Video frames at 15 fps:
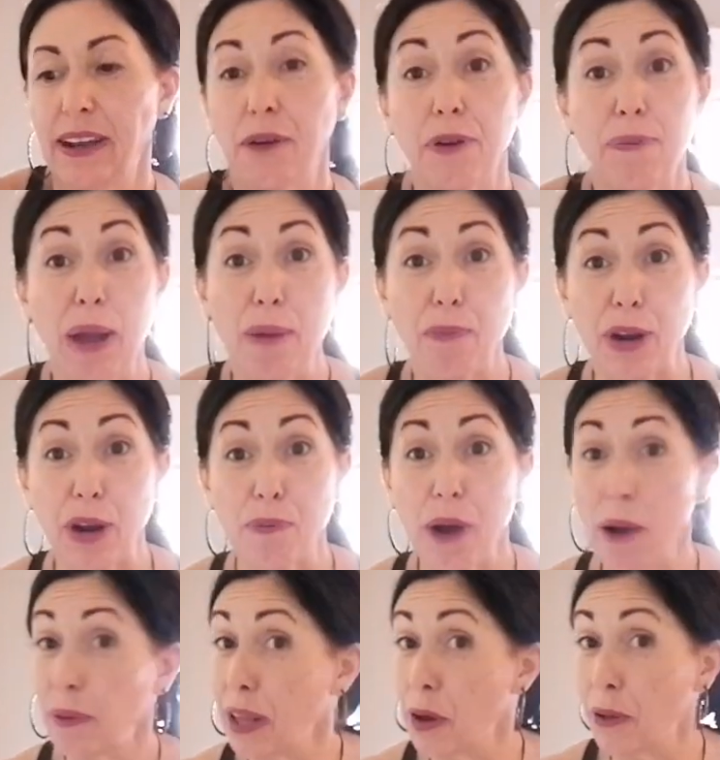Now remember, you're
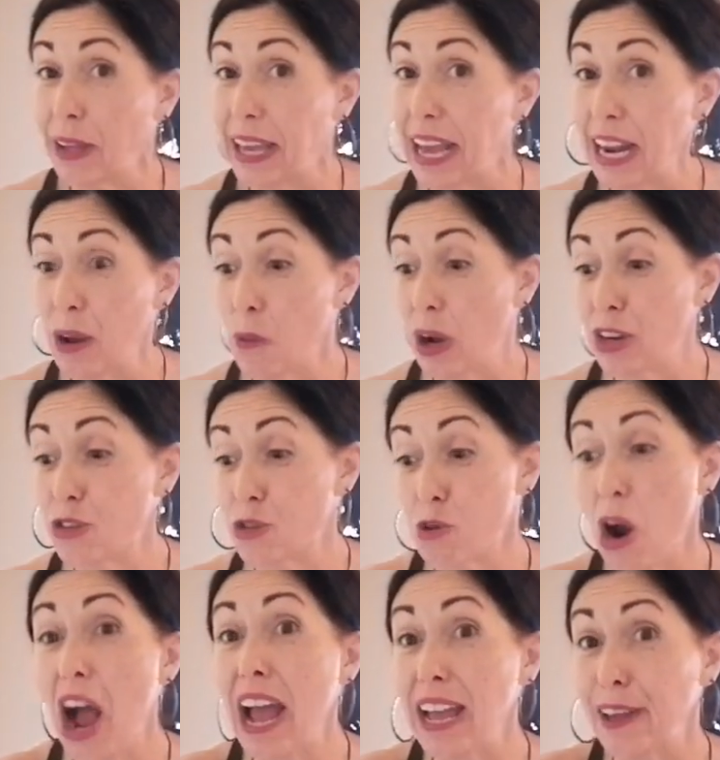probably only getting one
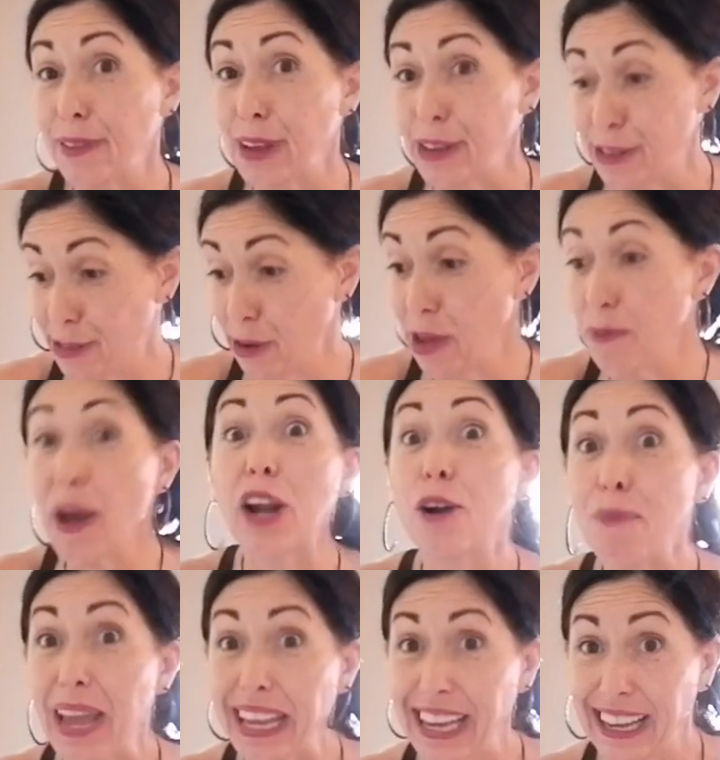try at this, so you better
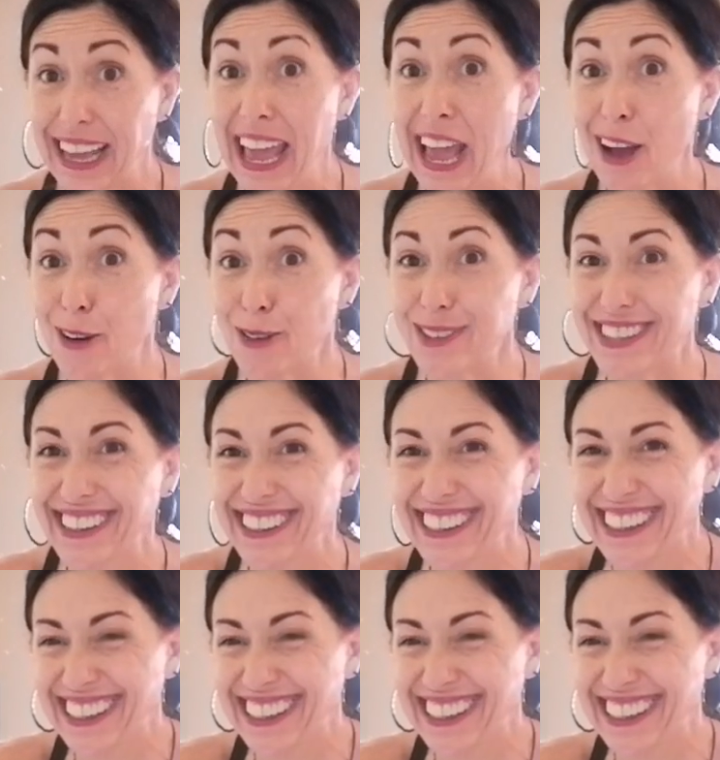make it count.